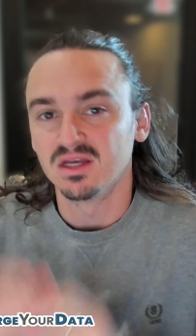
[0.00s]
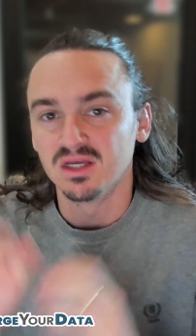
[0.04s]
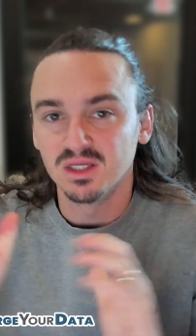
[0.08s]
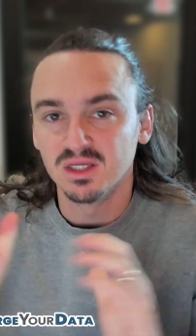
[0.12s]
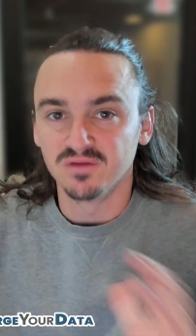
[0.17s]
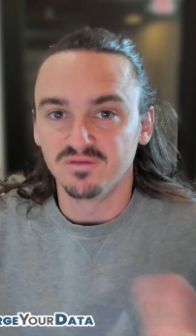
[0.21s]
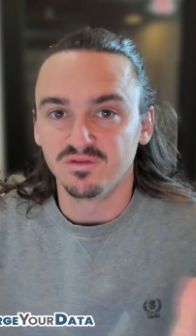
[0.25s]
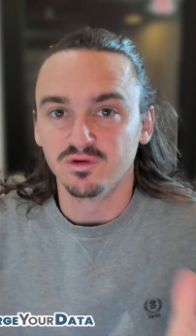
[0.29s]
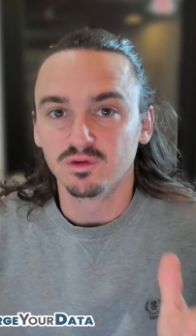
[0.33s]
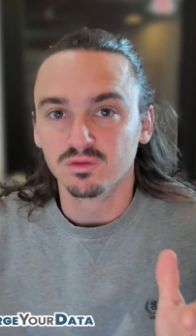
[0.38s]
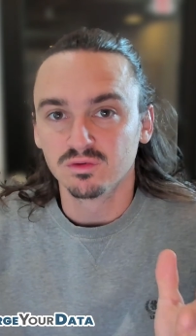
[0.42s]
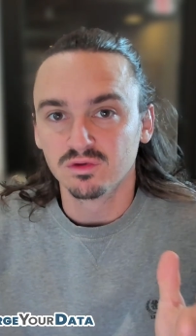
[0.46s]

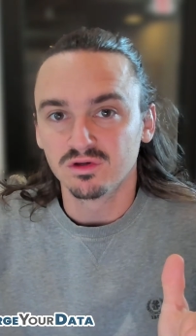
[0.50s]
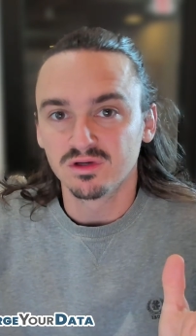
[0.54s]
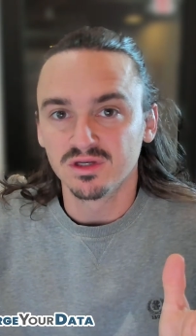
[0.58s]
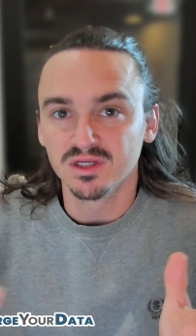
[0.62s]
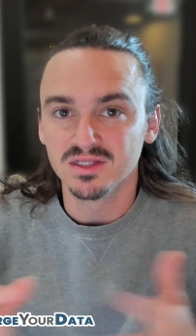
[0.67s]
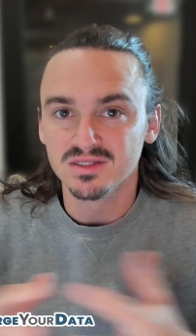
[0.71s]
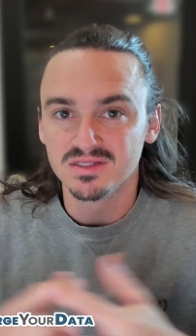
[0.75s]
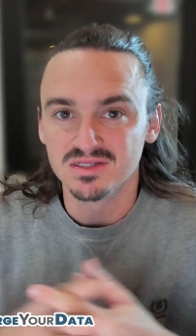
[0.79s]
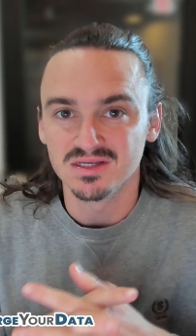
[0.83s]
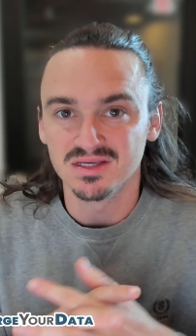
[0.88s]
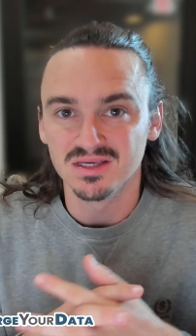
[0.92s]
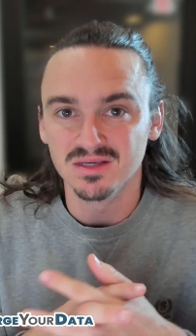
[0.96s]
If you're
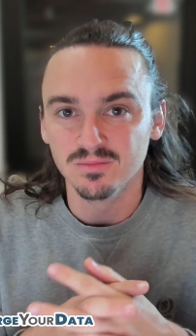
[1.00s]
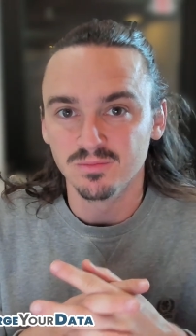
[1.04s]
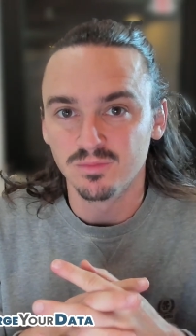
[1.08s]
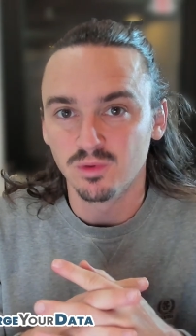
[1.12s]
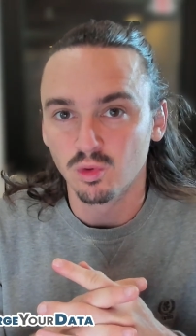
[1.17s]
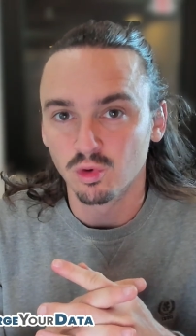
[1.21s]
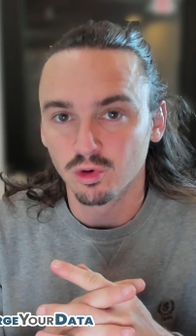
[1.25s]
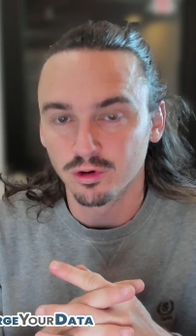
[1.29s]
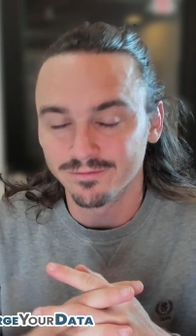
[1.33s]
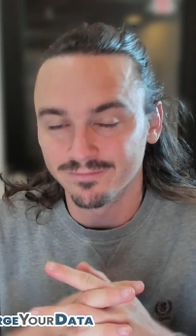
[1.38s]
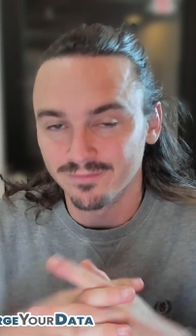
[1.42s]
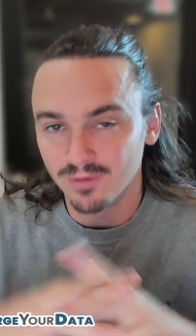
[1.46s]
looking to
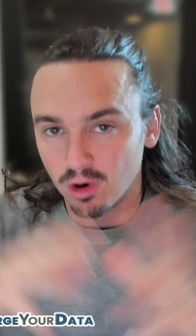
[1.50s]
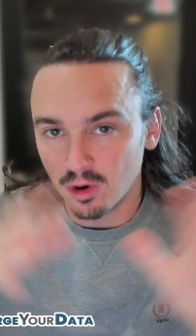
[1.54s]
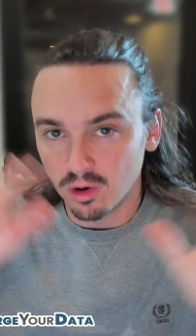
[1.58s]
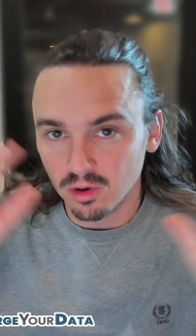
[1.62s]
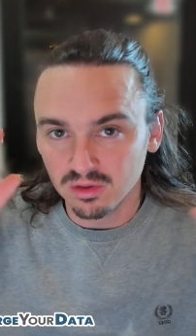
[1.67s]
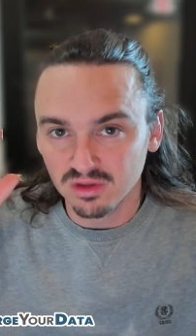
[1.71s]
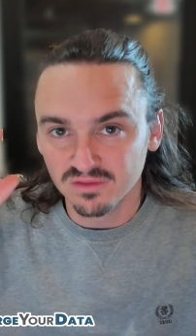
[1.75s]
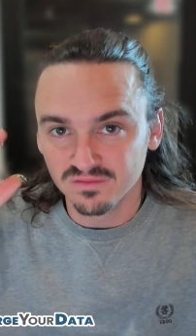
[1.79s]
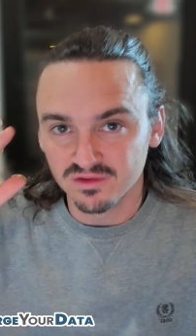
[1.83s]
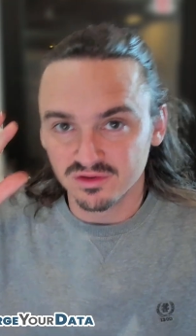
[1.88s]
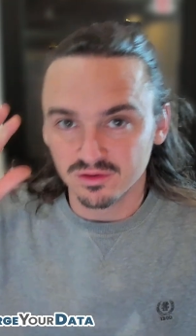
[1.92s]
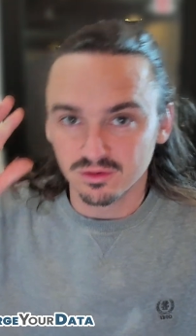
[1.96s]
import
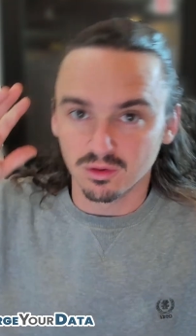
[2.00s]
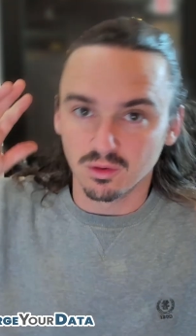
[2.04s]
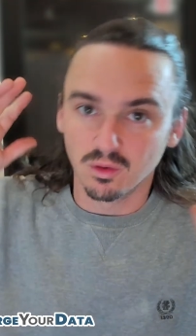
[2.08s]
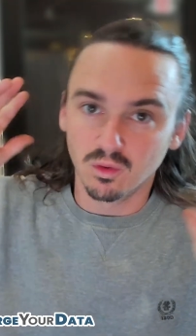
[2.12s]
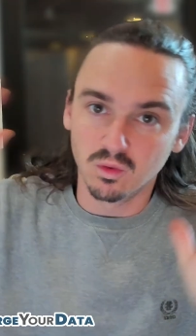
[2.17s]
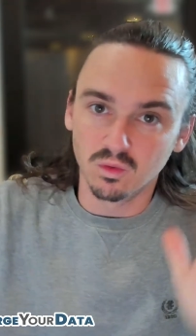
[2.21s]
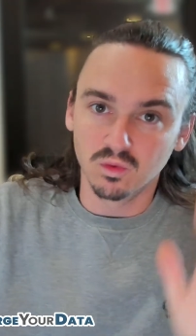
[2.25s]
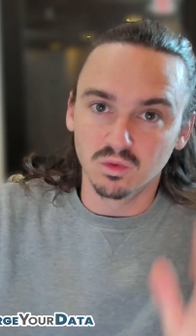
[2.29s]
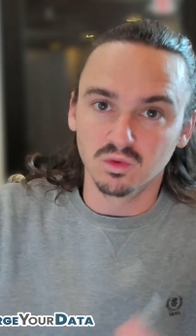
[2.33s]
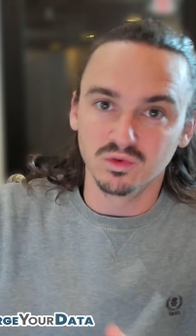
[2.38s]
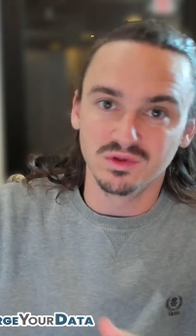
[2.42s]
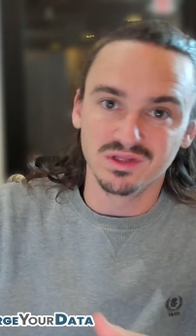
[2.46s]
all of your
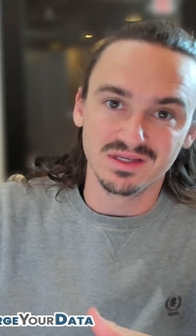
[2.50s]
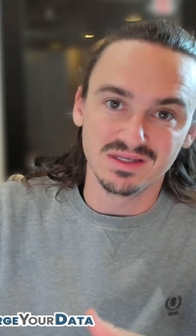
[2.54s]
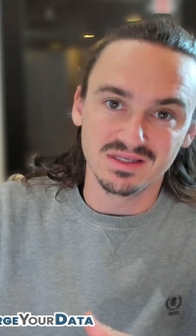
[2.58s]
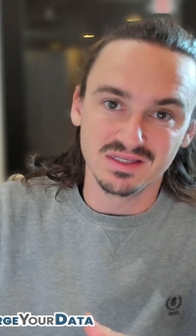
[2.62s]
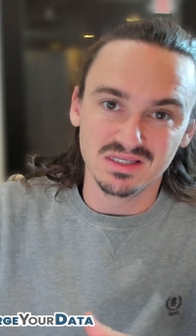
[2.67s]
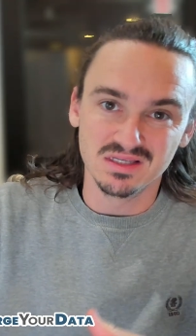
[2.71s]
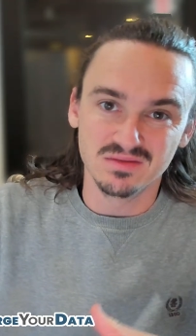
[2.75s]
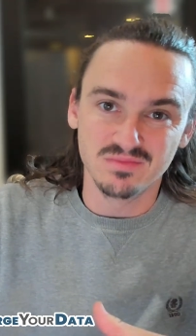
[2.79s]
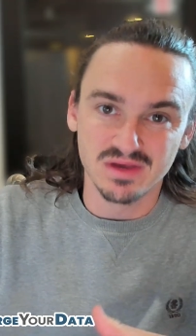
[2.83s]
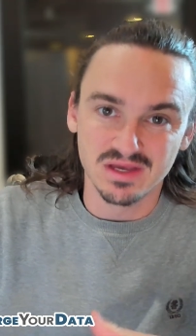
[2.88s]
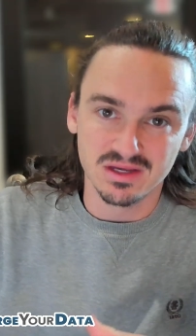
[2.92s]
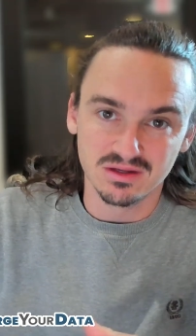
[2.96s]
old
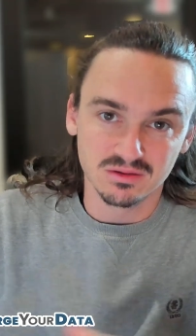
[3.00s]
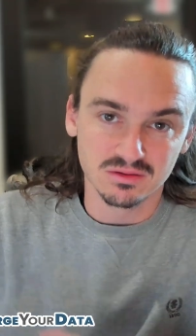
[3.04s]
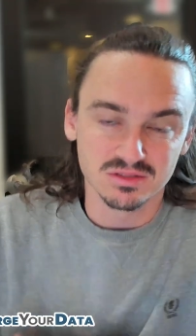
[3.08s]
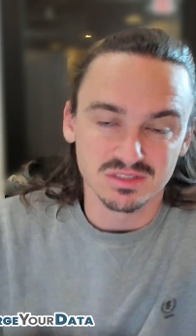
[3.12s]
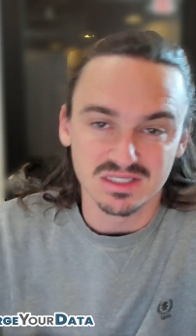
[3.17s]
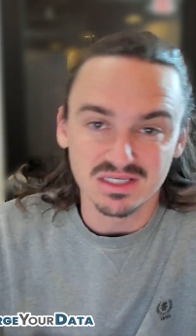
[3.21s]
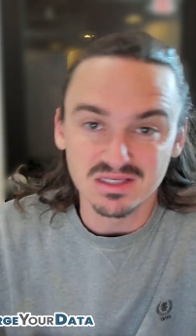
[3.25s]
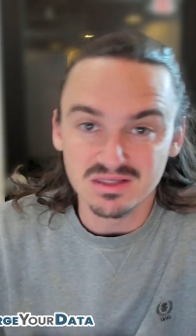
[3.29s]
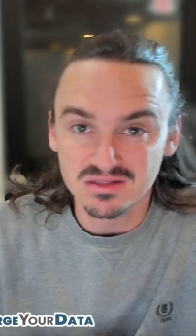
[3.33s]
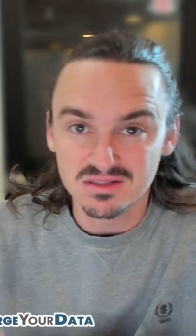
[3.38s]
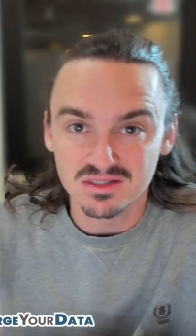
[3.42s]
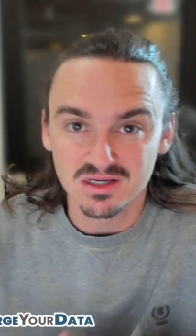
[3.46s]
emails
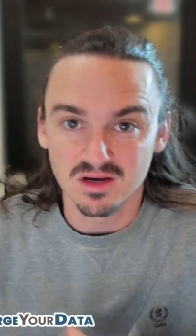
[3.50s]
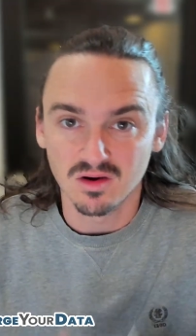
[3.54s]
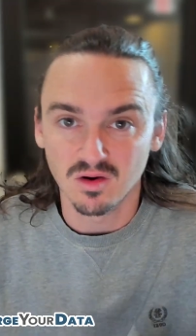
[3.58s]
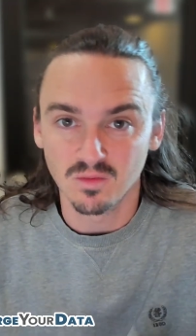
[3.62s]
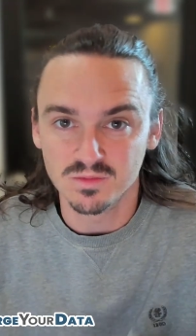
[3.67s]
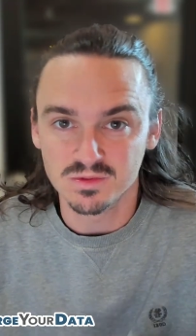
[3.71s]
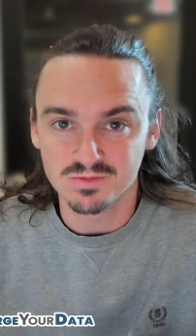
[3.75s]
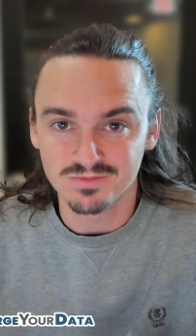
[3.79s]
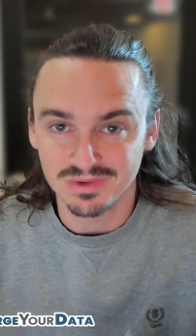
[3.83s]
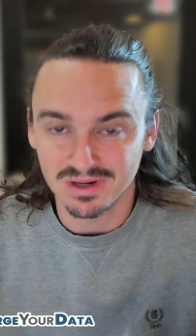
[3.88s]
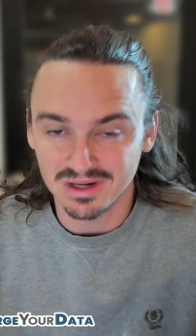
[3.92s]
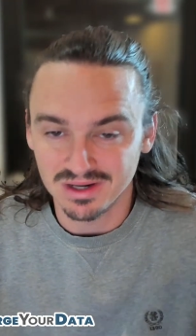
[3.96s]
into
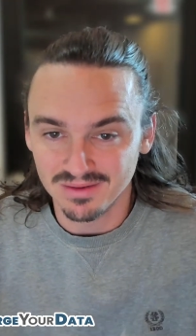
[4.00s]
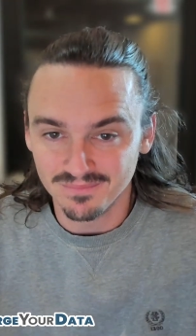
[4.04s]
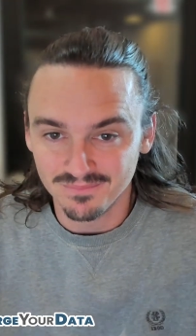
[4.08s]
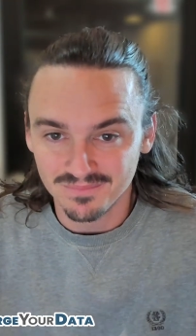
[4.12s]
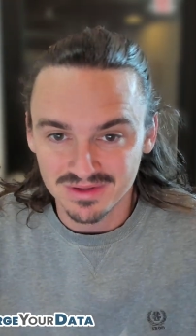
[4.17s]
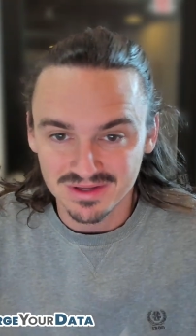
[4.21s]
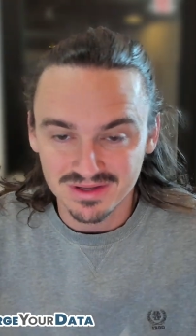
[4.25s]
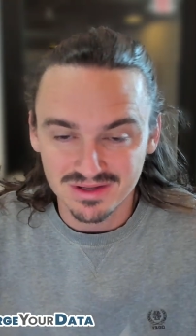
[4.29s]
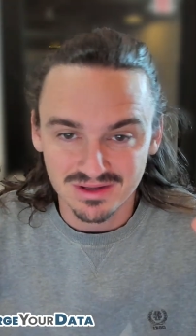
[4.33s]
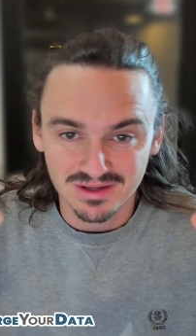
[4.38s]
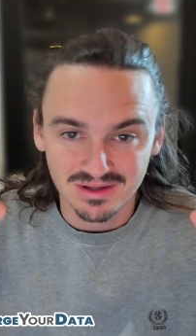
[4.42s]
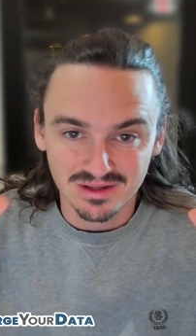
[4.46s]
HubSpot, I
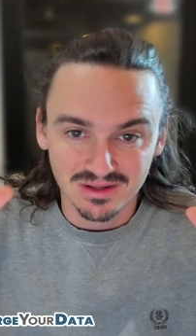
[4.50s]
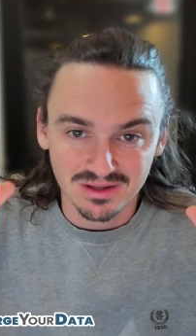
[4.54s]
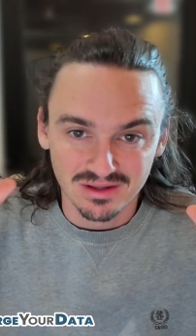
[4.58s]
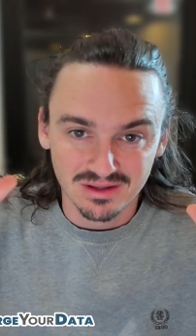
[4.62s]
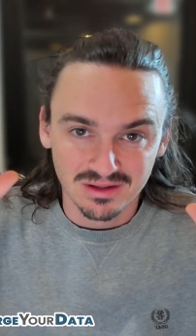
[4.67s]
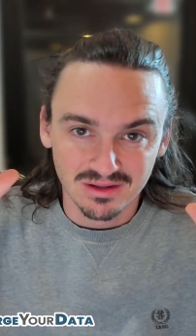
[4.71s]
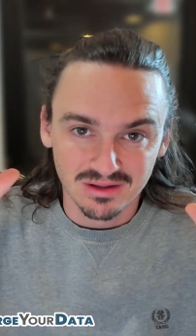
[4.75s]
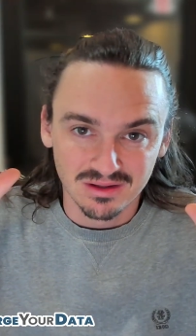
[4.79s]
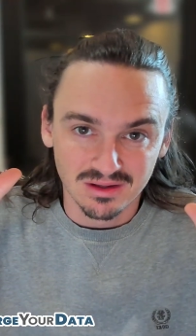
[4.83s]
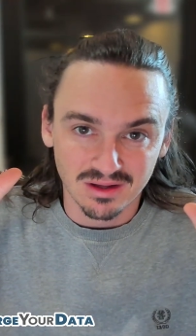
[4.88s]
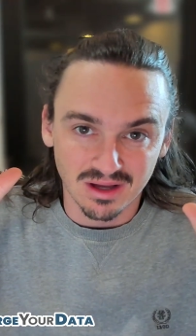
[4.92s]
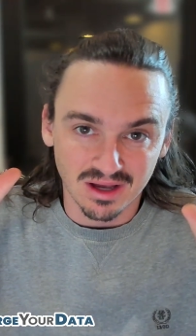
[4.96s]

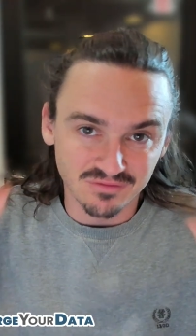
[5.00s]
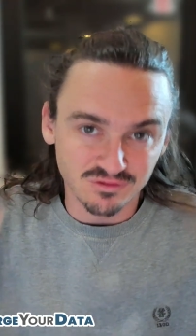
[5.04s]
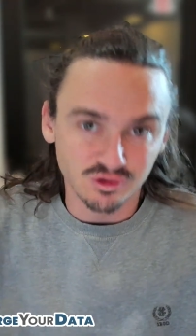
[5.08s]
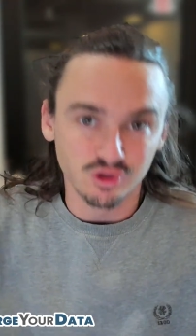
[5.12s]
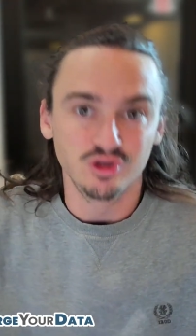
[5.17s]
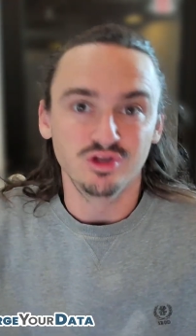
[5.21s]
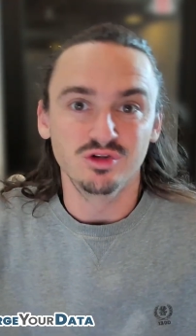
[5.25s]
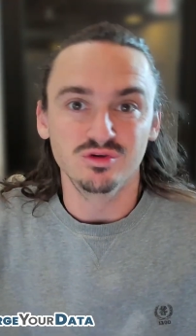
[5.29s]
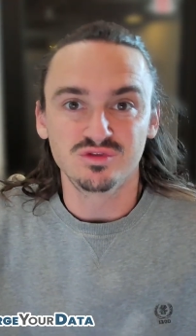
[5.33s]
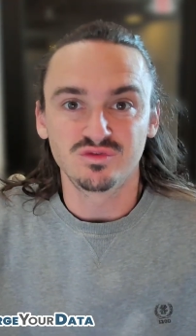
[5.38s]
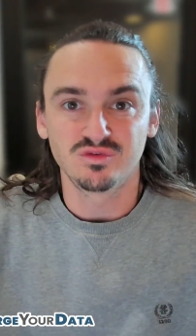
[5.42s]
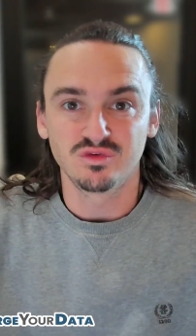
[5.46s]
have
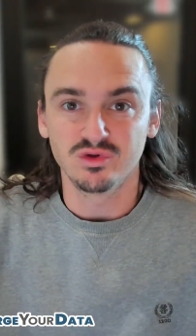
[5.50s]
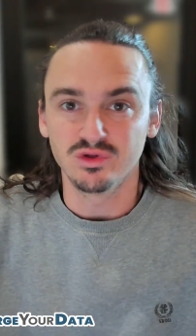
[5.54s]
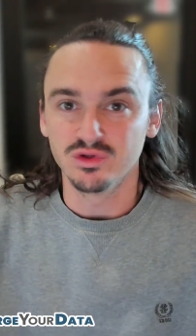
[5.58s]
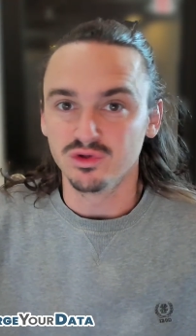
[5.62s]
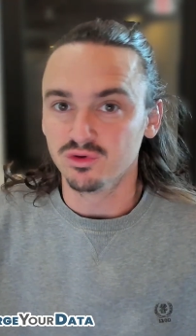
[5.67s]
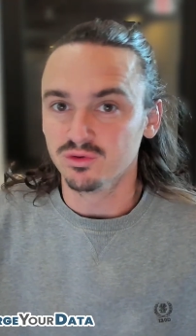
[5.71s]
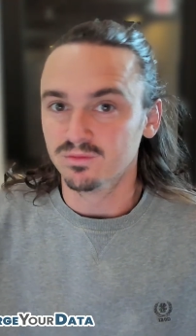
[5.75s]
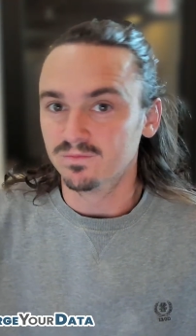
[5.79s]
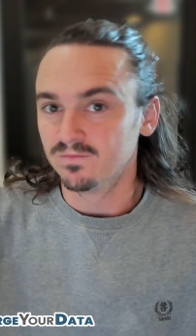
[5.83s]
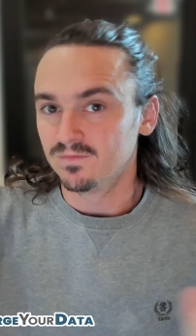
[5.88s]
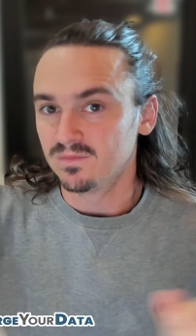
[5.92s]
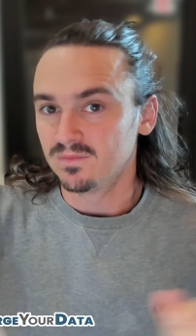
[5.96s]
good news for
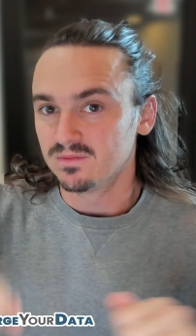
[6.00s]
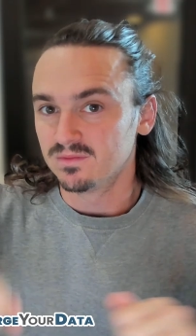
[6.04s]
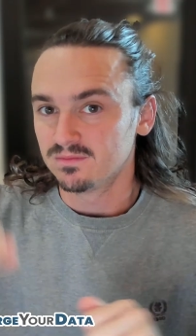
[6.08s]
you.